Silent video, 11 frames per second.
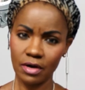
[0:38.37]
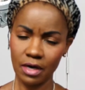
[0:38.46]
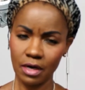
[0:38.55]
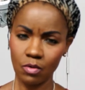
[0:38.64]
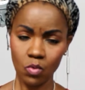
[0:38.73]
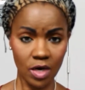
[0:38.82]

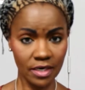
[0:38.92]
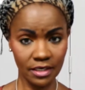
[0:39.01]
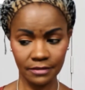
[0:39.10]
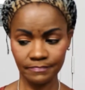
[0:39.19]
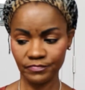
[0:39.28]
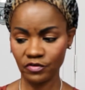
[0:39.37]
1
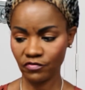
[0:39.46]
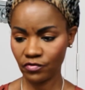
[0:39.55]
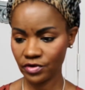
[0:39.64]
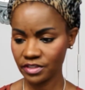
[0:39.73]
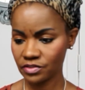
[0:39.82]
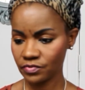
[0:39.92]
for
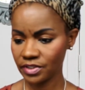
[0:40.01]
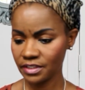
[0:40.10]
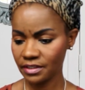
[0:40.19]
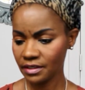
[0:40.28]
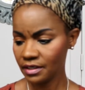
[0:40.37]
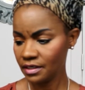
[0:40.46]
this wig.